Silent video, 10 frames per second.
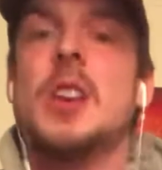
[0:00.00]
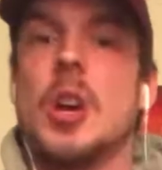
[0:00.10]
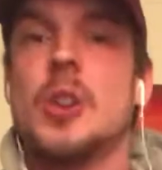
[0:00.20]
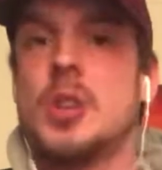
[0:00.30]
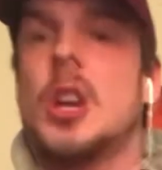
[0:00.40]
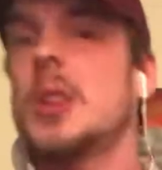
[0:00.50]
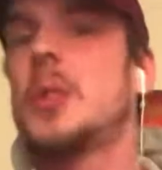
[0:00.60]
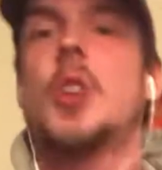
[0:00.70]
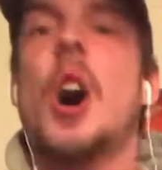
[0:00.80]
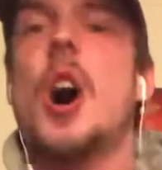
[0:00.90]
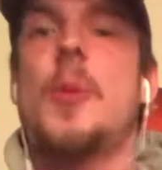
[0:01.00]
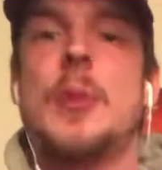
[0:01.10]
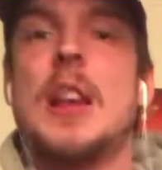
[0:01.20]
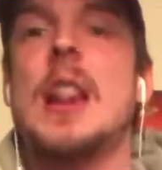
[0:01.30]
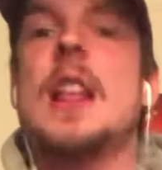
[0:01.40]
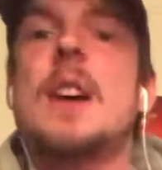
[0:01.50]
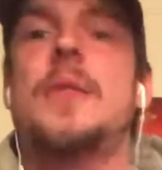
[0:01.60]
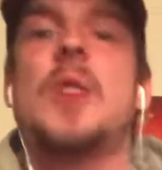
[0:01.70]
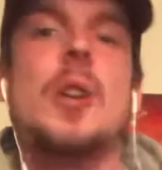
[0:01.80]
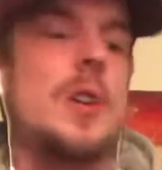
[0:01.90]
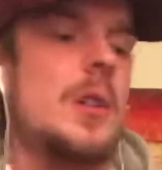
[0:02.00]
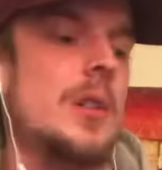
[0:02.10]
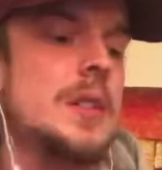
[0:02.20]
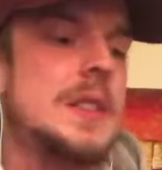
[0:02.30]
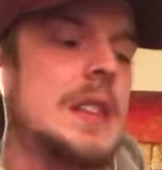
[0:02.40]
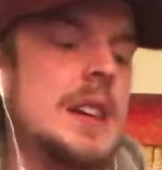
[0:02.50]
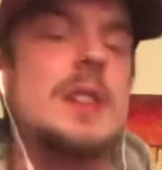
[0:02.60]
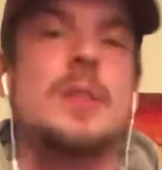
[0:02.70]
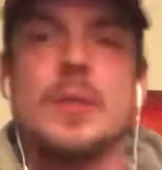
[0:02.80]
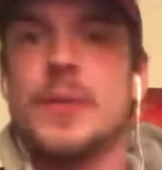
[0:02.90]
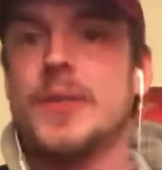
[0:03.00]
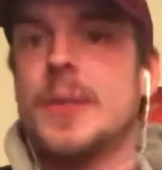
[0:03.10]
you should go and love yourself.